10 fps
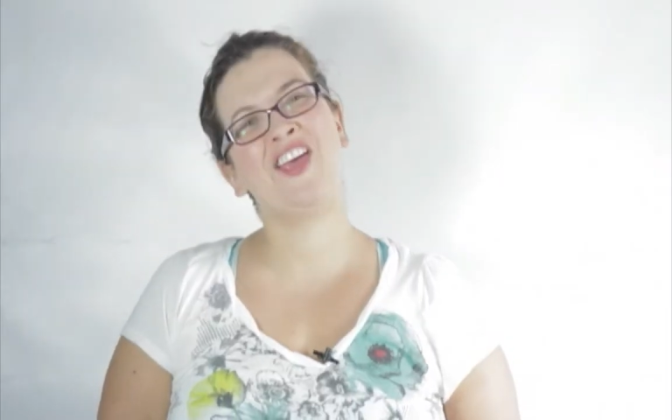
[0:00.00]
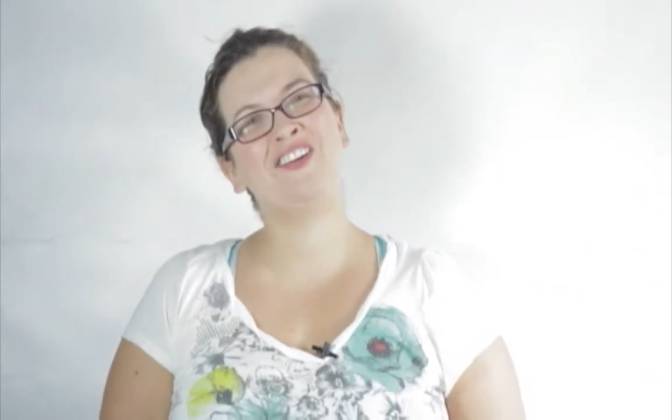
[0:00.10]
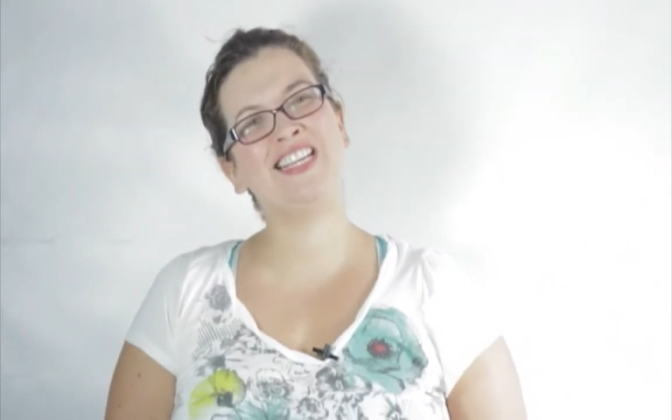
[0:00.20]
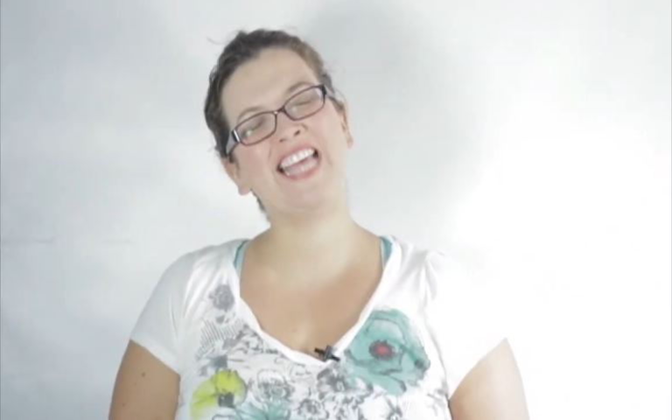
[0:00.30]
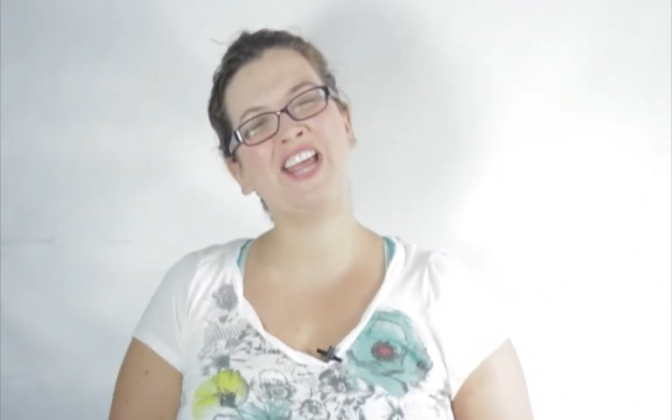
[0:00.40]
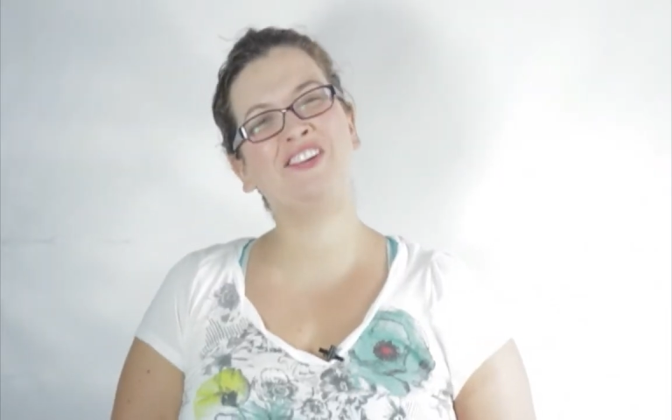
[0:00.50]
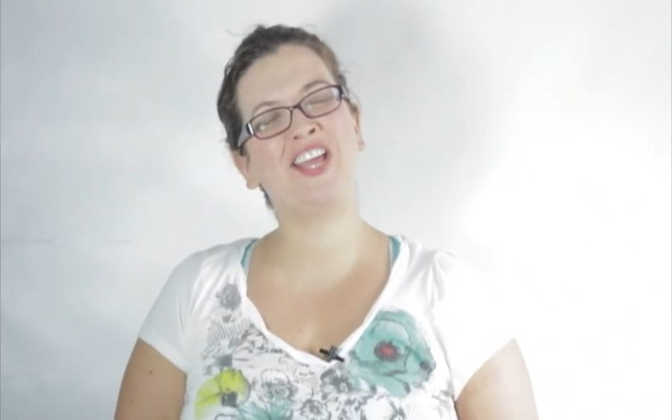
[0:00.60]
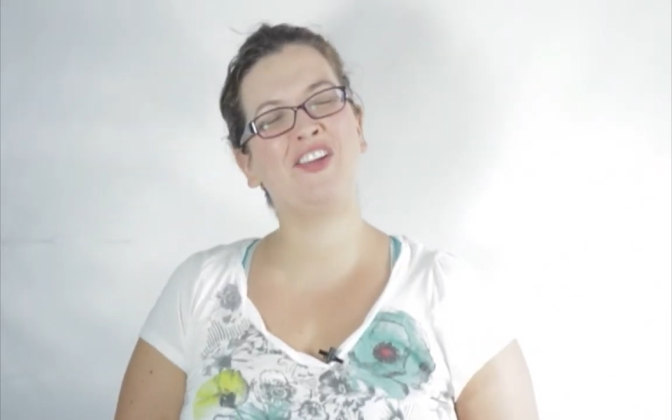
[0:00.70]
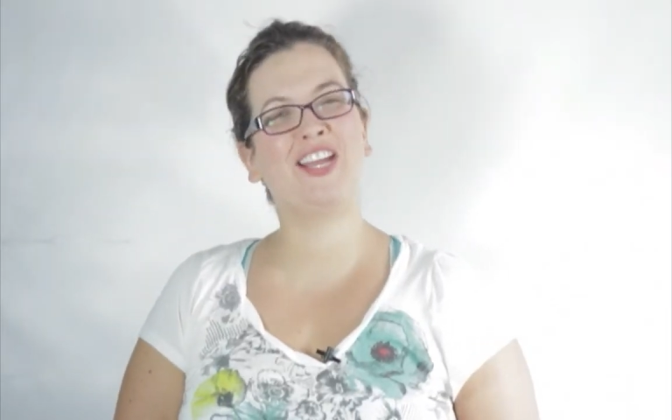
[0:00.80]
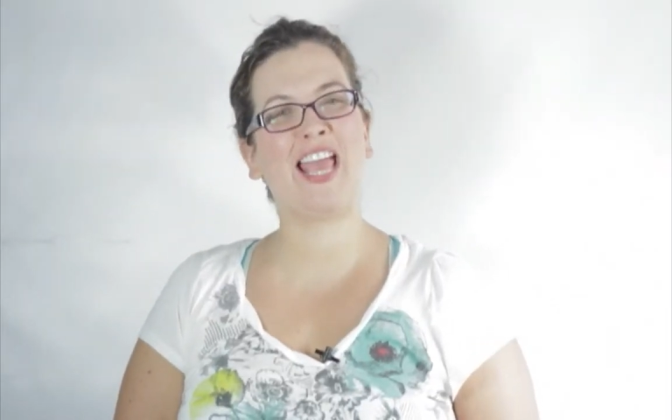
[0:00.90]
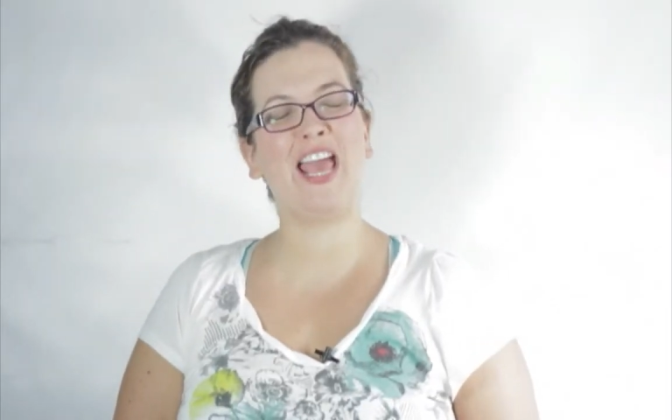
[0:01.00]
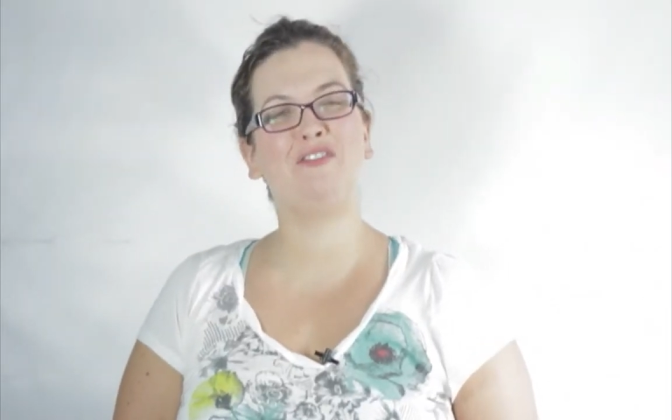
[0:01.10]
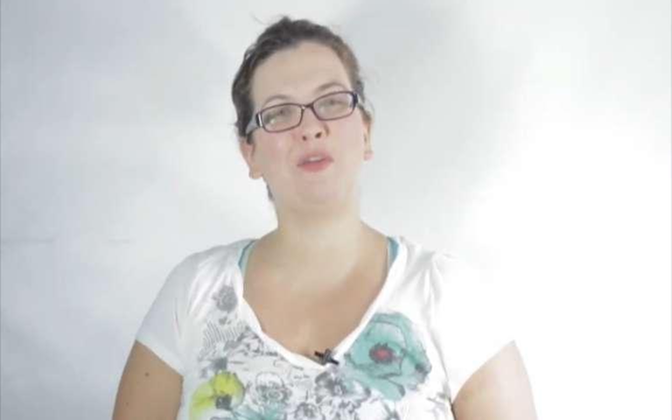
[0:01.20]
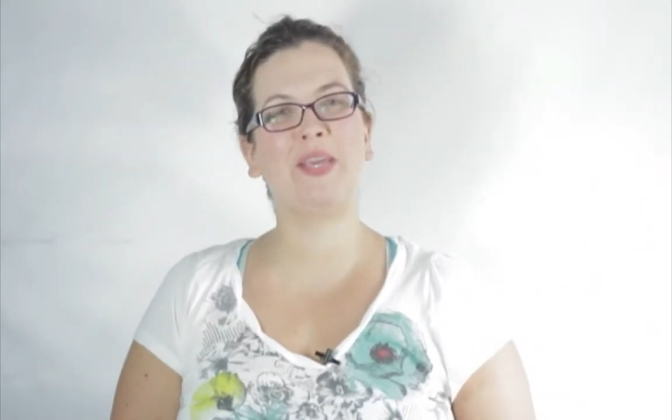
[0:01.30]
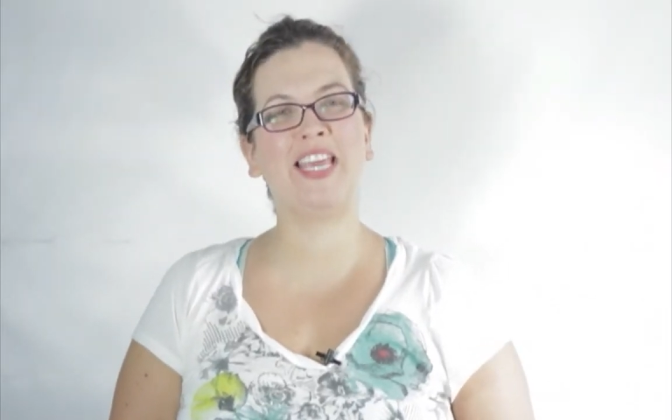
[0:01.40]
it's Ingrid here again
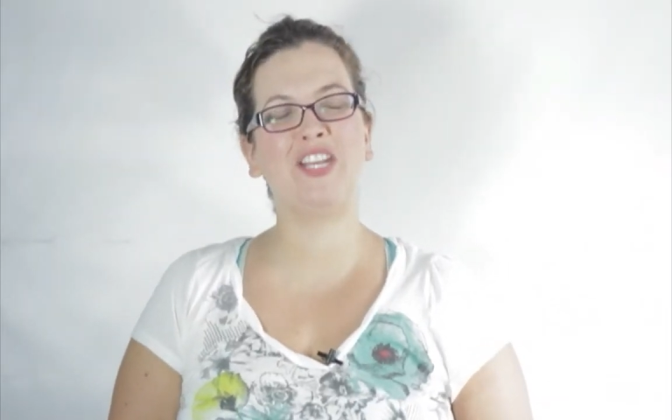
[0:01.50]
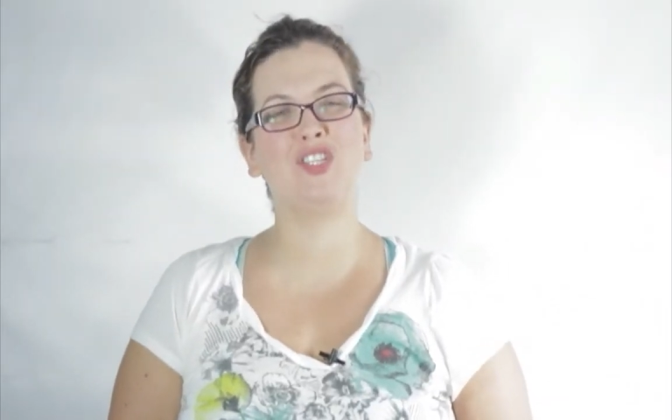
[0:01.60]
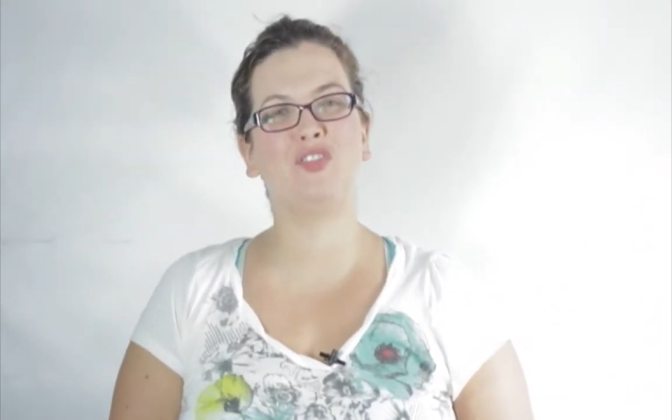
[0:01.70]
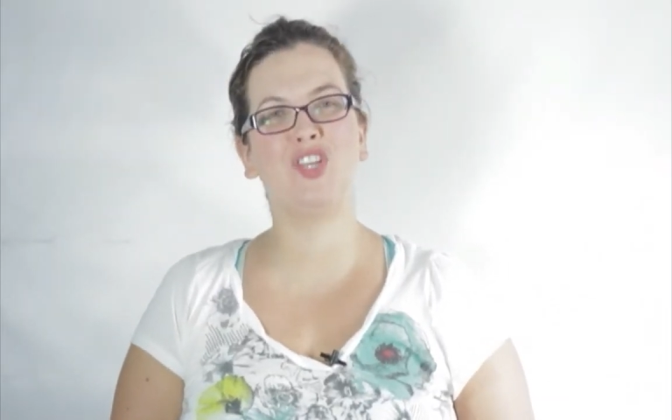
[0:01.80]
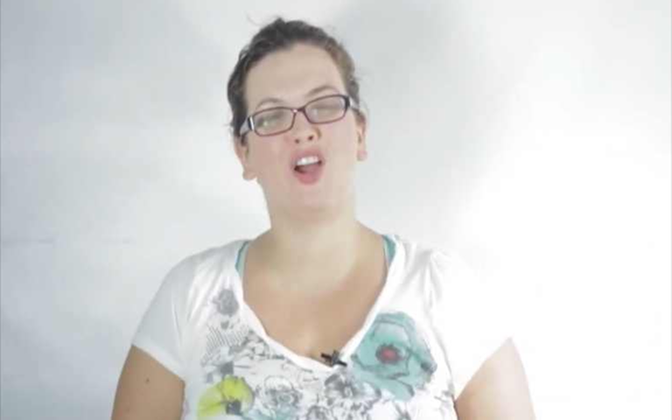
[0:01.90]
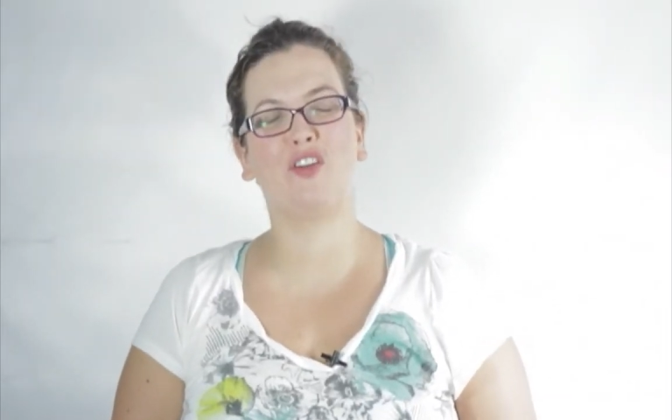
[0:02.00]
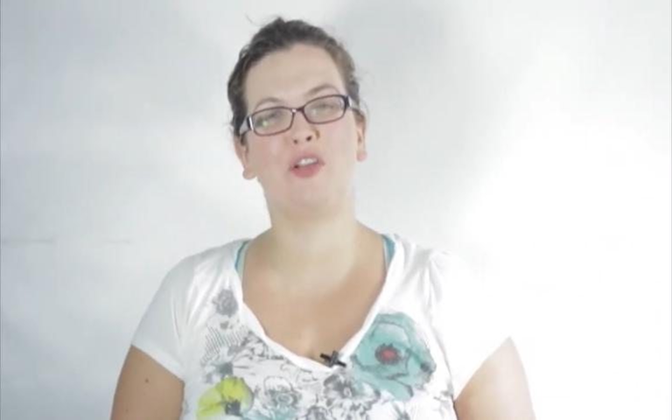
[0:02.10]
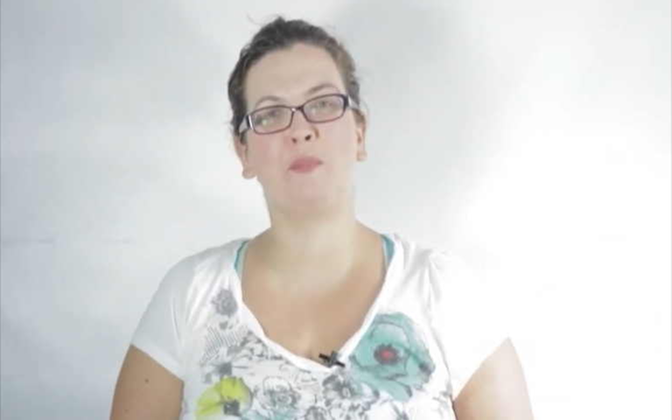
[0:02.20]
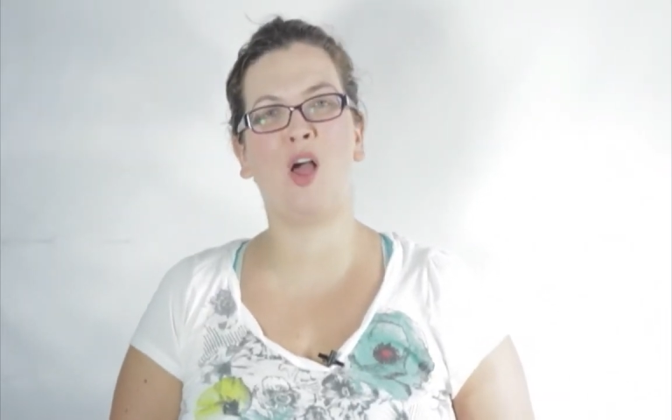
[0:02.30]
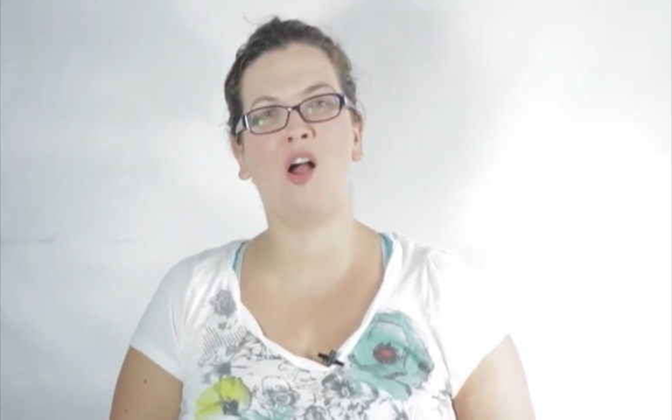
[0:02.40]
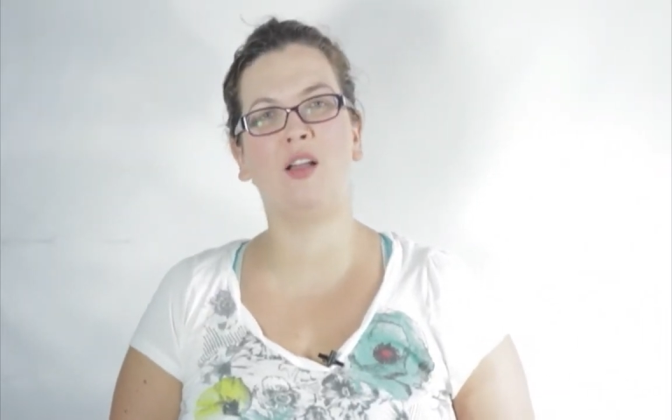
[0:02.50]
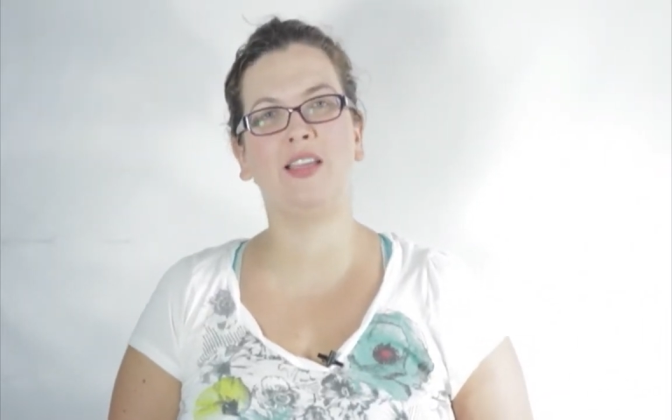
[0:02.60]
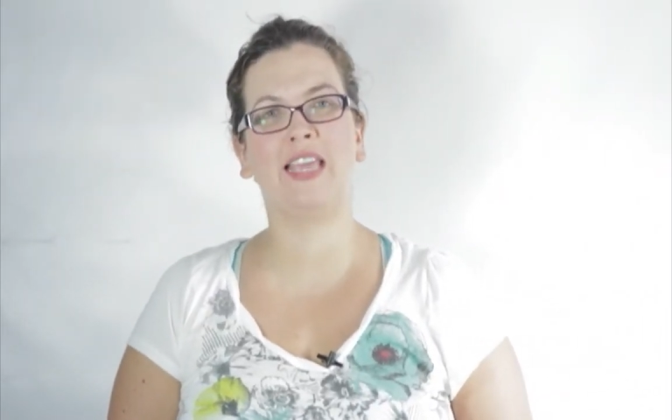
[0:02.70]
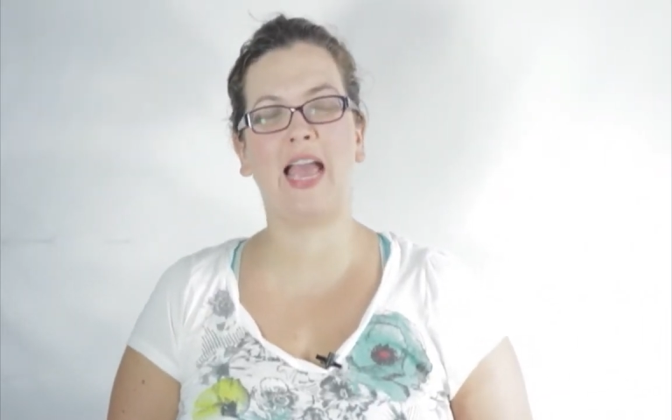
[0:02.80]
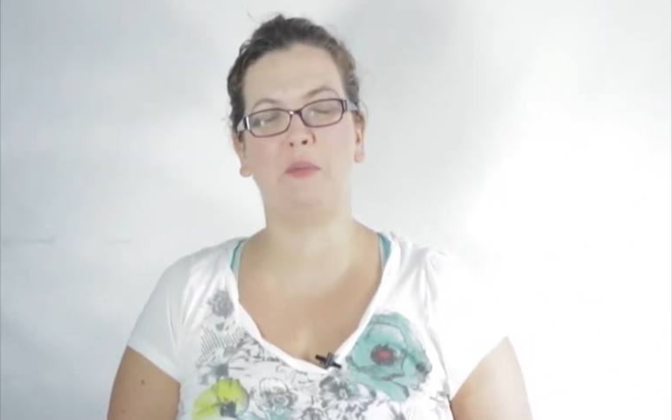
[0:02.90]
from Beginner's Photography blog
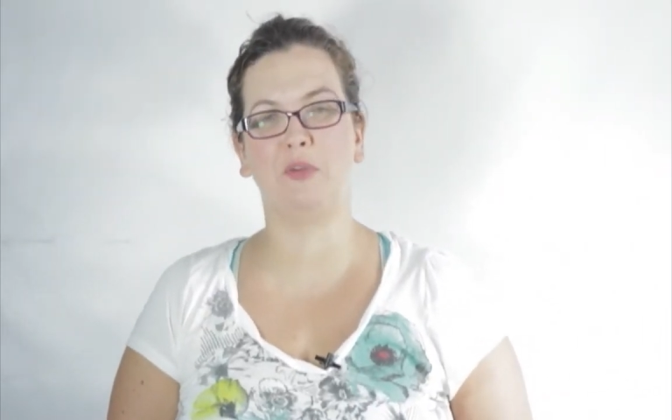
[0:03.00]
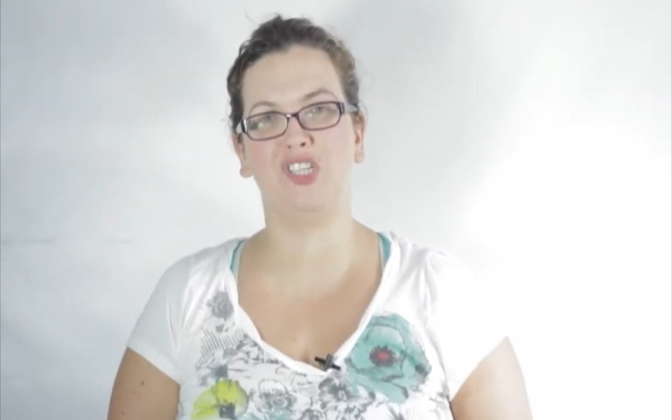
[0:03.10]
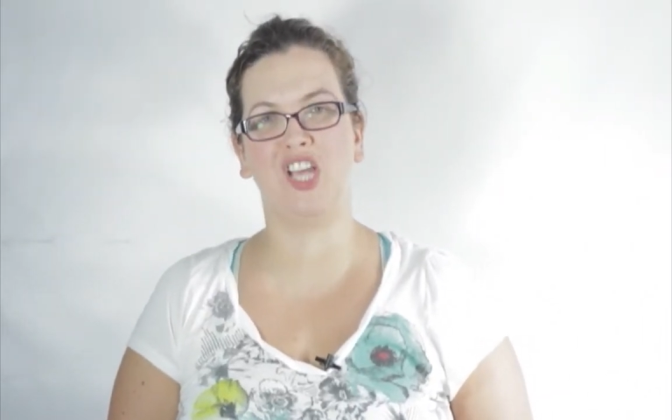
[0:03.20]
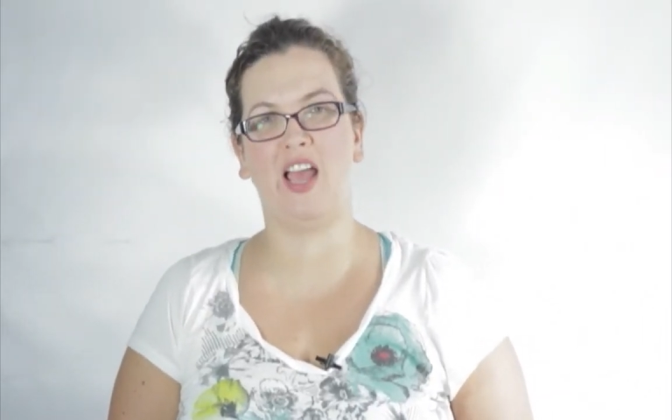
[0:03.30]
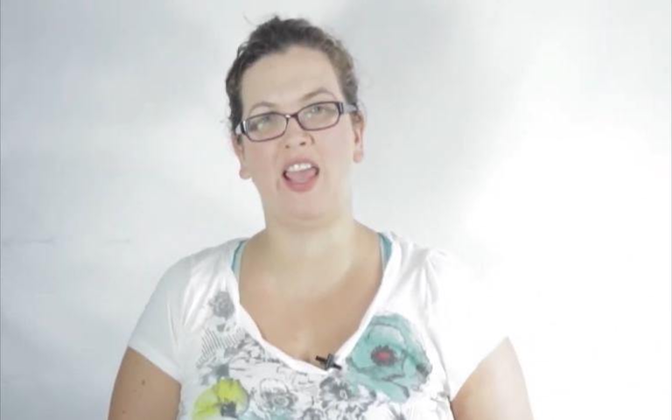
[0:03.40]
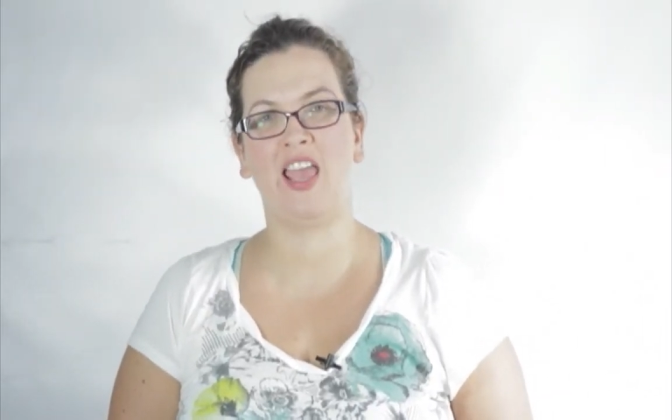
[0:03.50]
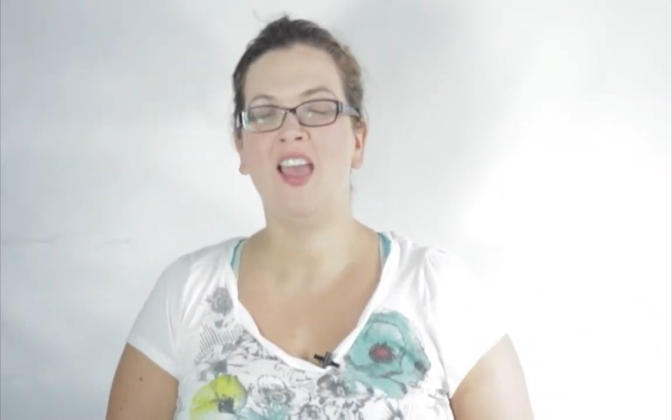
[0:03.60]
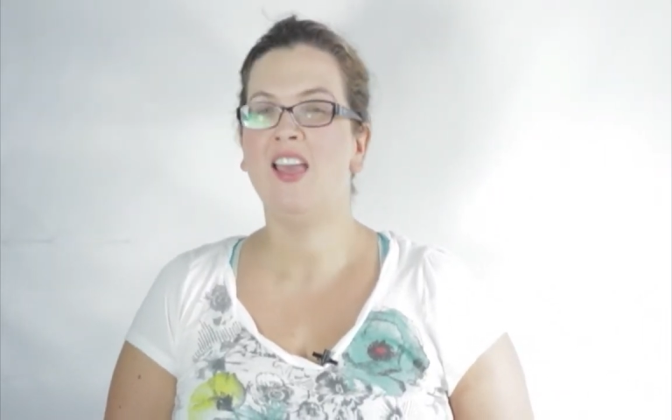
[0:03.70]
and Camera Shy.